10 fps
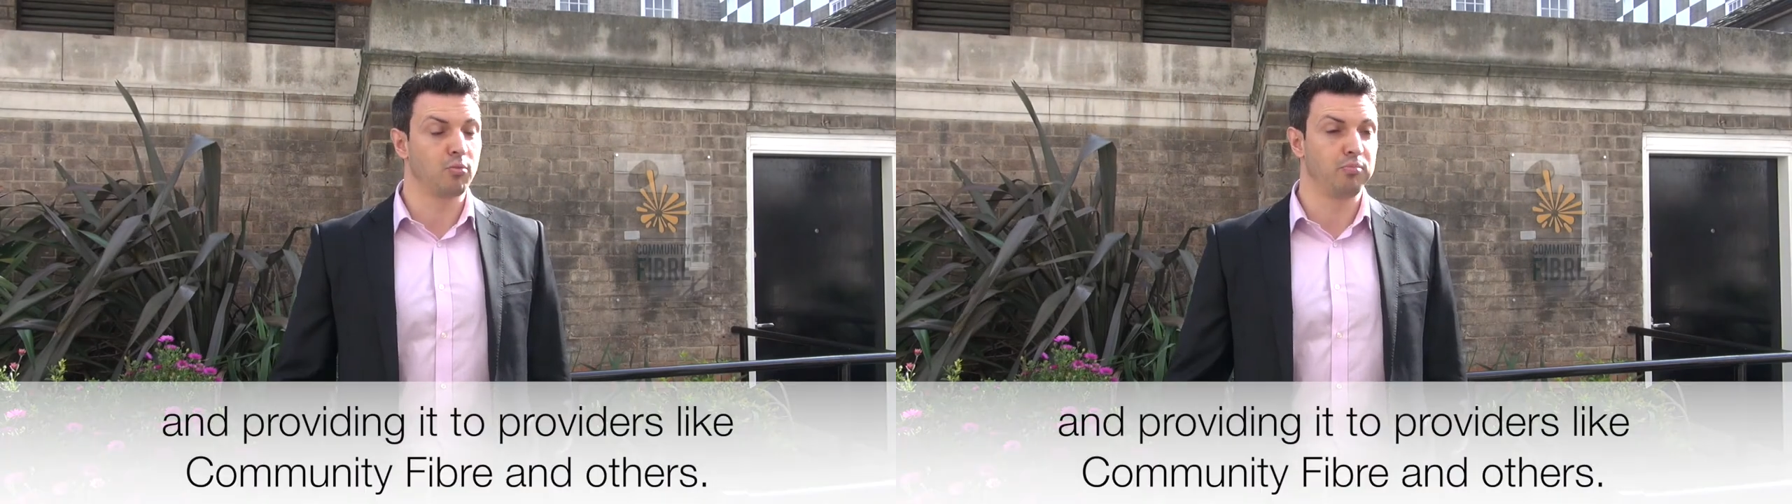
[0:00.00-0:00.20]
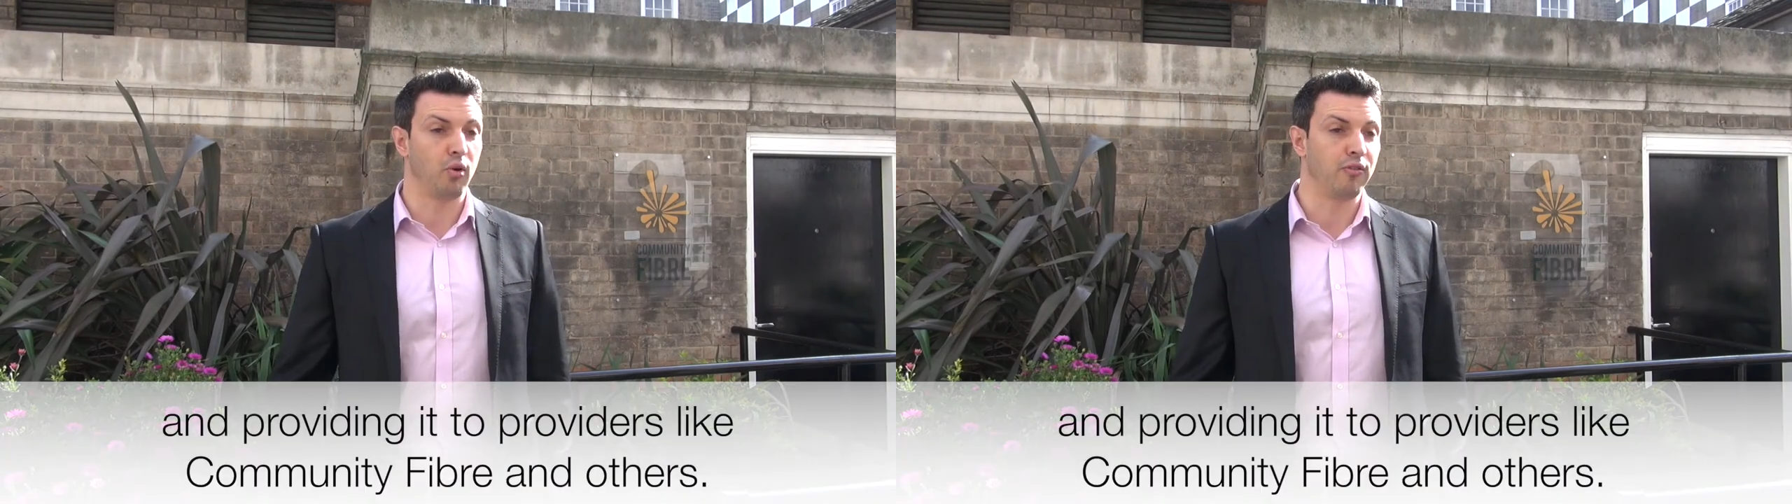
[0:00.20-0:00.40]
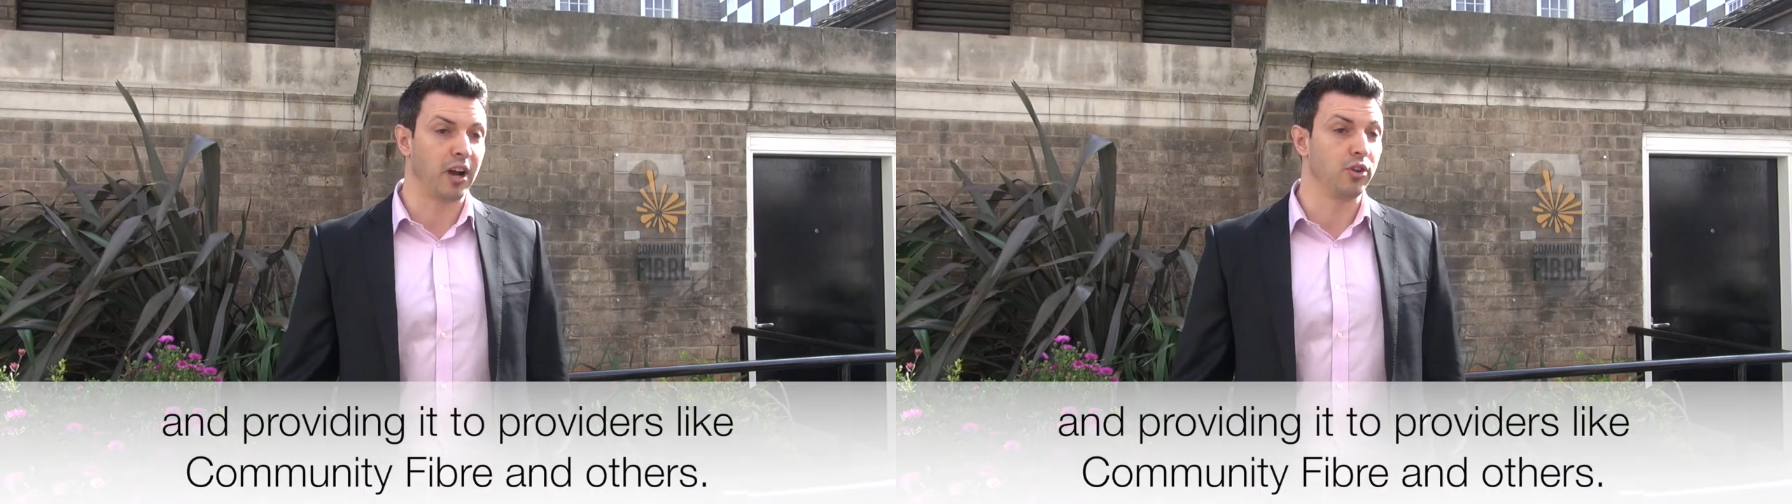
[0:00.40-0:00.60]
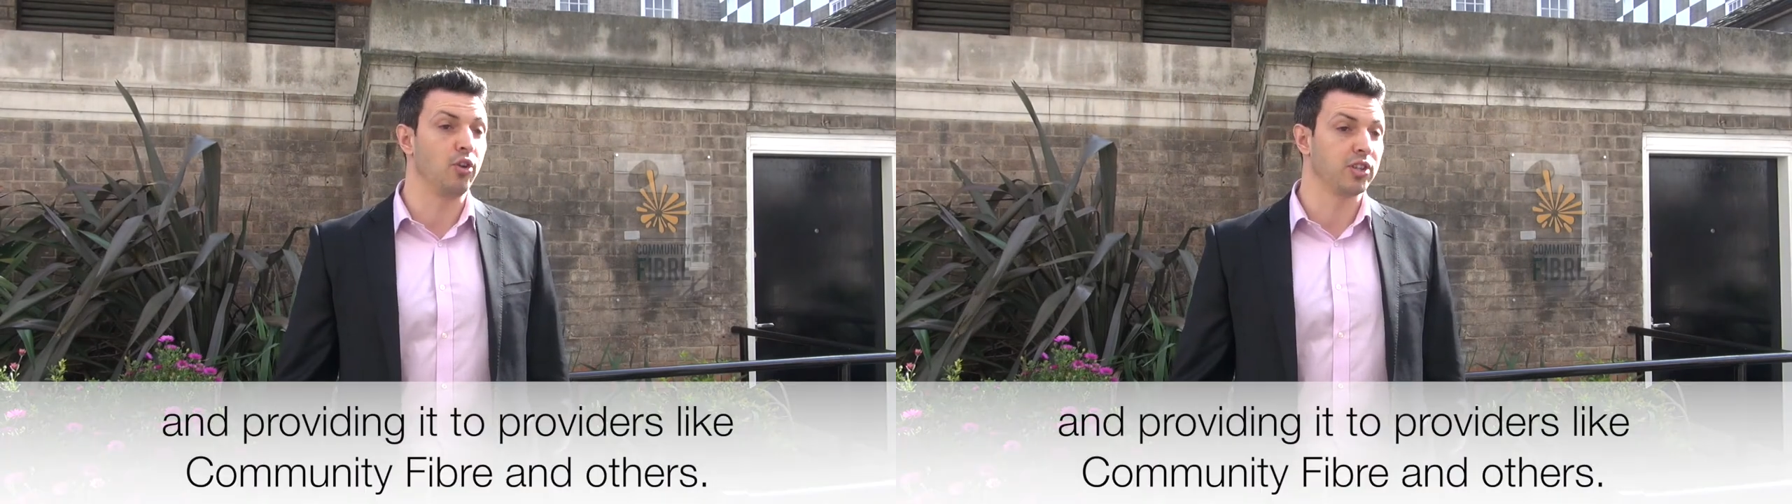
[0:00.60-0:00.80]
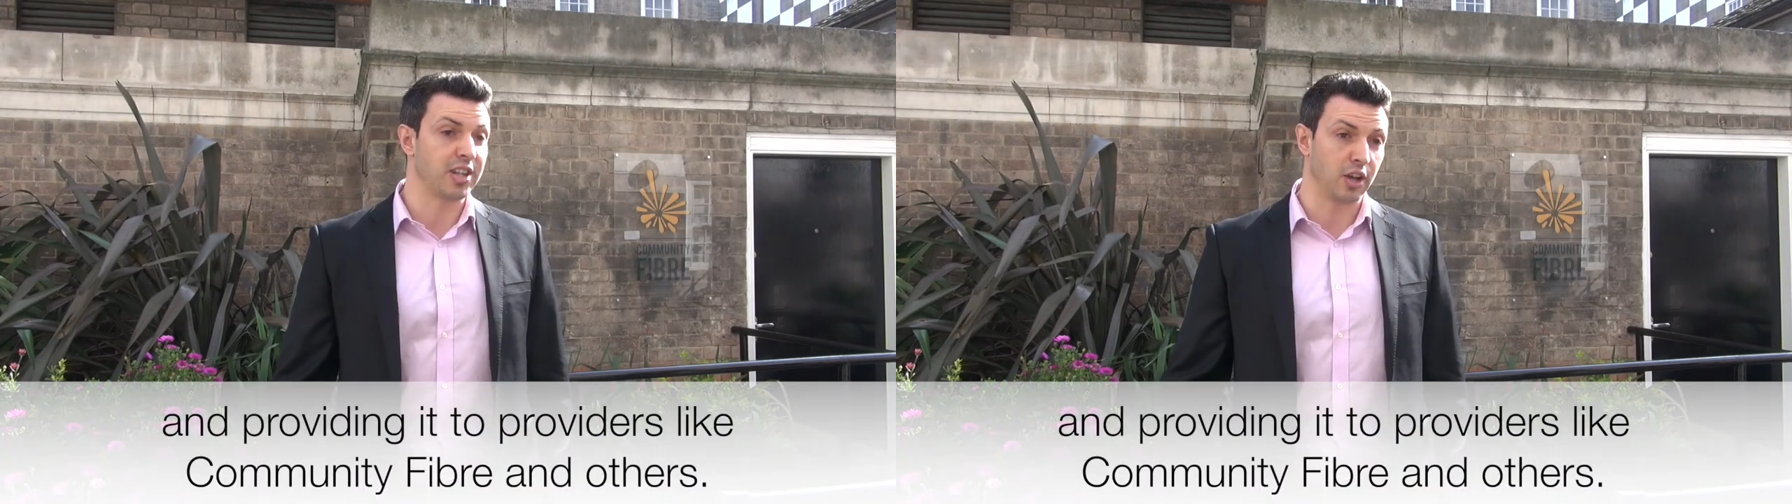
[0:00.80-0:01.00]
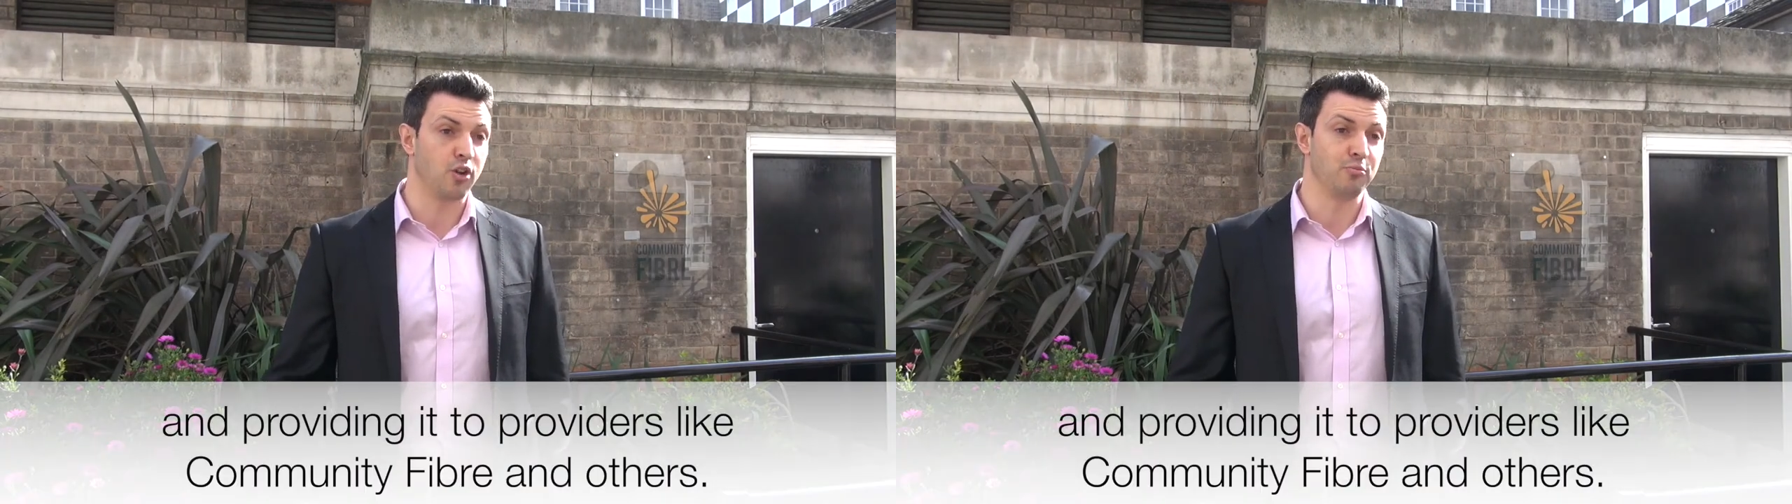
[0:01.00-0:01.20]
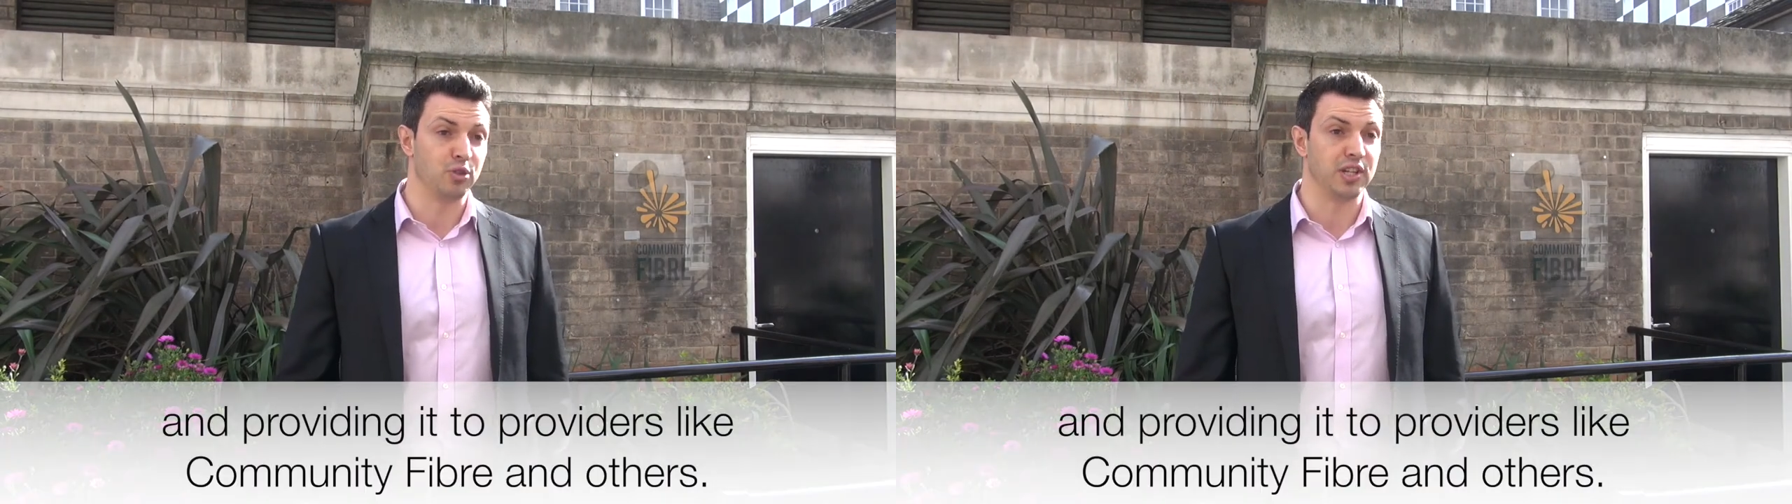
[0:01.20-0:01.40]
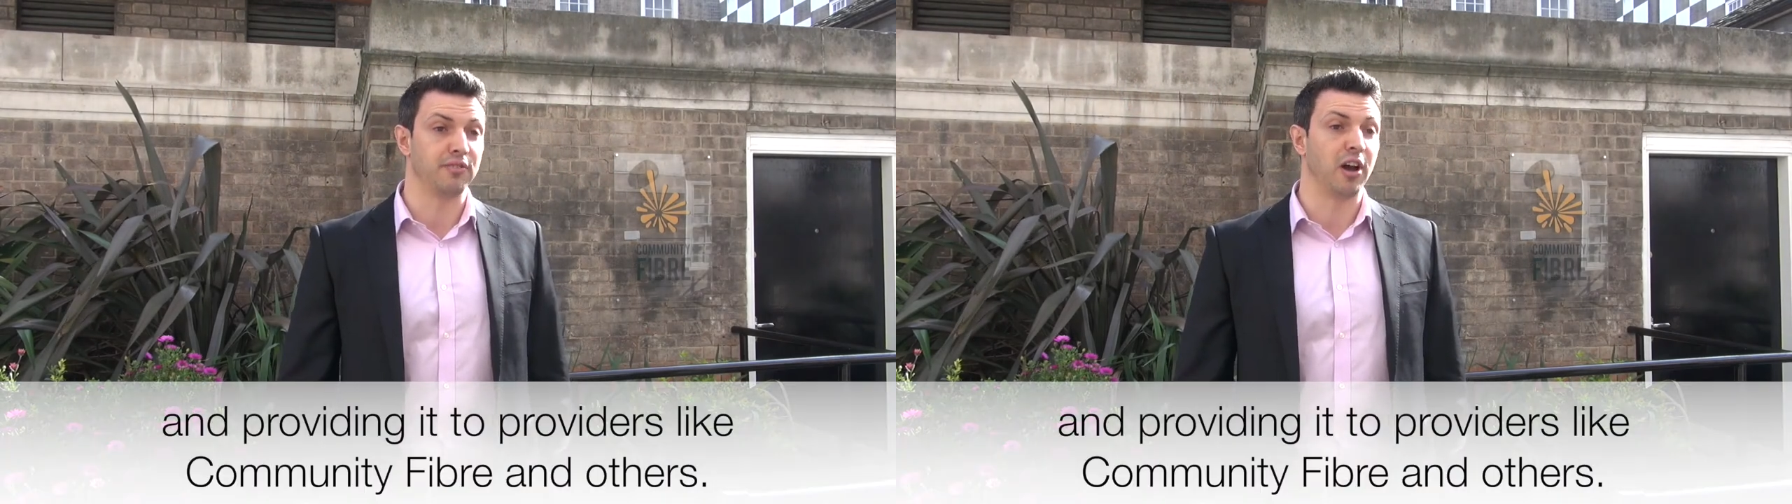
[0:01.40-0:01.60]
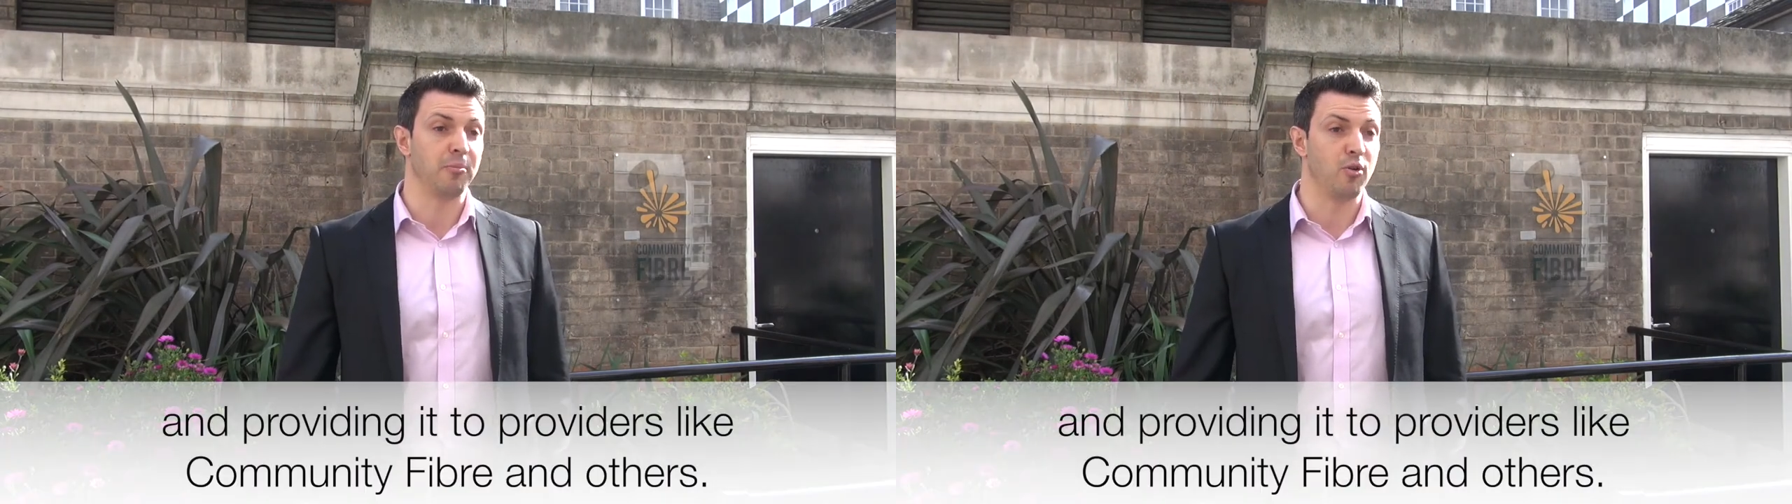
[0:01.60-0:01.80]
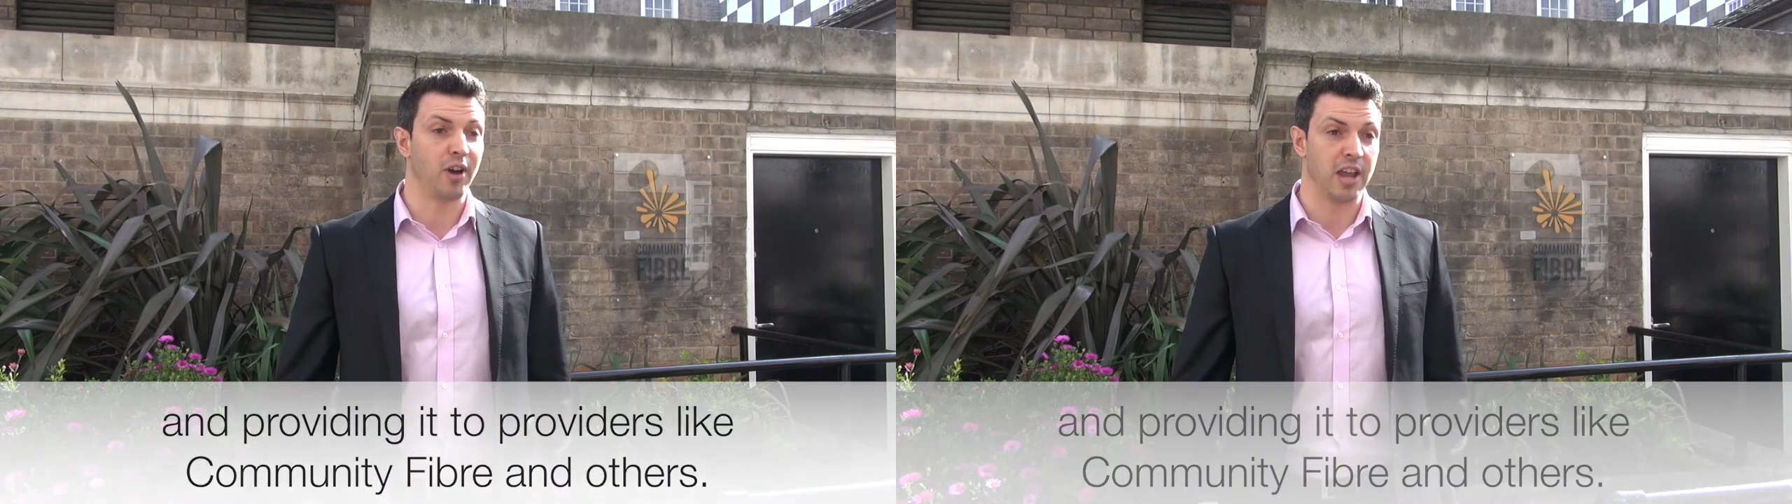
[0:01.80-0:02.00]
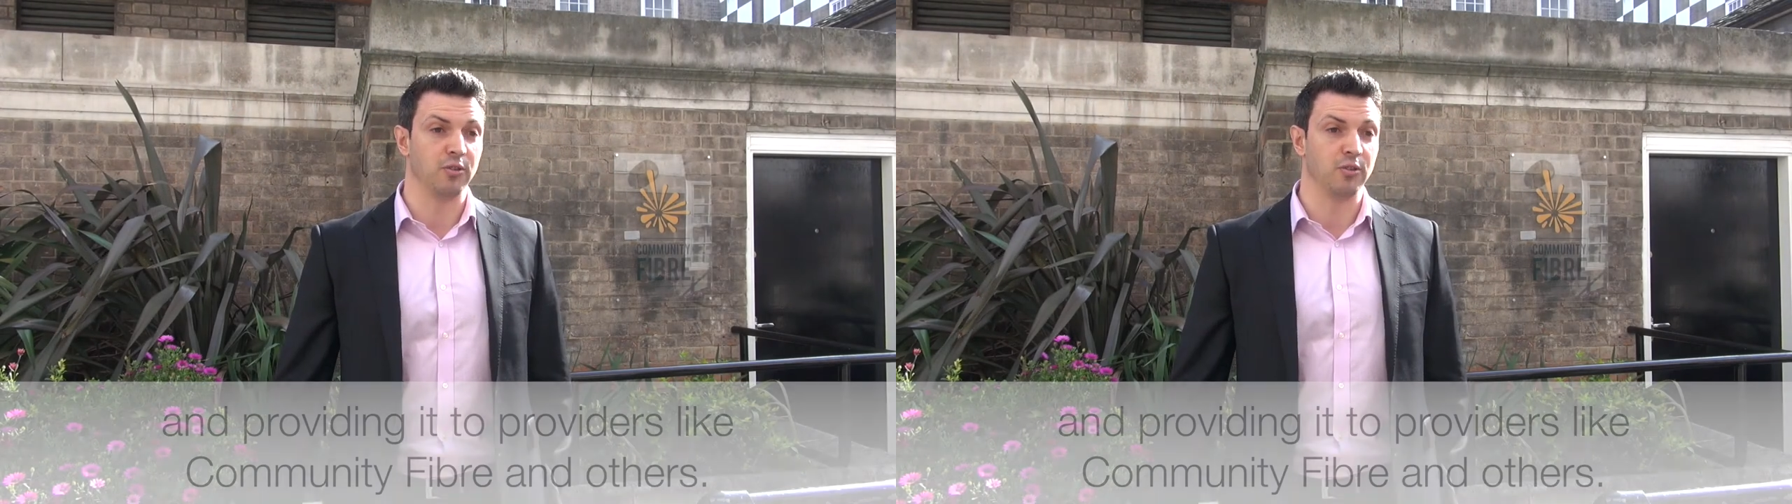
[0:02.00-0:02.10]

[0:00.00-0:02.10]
providers like Community Fibre and